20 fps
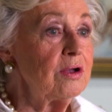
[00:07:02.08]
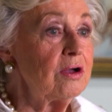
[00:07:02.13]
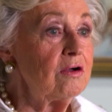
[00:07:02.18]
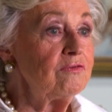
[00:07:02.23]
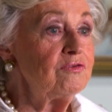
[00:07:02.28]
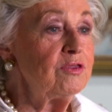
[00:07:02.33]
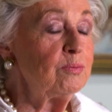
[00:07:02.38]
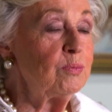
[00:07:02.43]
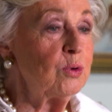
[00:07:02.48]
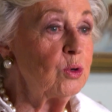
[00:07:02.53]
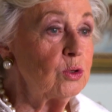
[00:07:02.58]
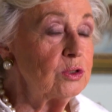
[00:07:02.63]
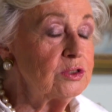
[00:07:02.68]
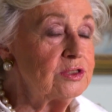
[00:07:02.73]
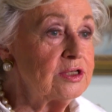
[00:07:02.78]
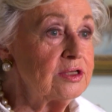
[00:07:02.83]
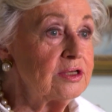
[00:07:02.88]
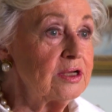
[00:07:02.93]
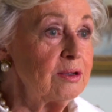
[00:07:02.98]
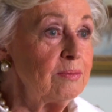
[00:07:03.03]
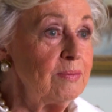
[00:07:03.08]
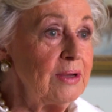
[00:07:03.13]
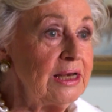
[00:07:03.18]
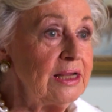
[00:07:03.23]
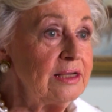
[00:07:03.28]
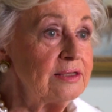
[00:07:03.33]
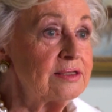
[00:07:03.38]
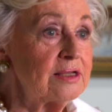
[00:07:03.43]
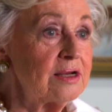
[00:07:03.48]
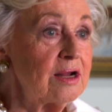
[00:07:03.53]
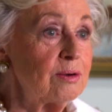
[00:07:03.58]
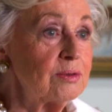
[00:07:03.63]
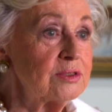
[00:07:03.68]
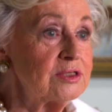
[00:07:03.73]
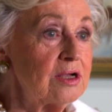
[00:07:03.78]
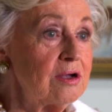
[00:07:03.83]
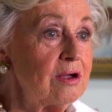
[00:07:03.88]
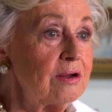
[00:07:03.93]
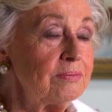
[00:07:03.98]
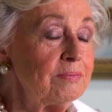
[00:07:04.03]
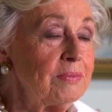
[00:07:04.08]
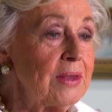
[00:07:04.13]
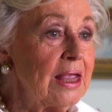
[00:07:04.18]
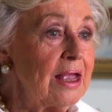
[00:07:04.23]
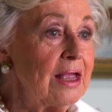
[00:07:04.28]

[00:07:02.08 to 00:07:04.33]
Of the boards and committees that I was on,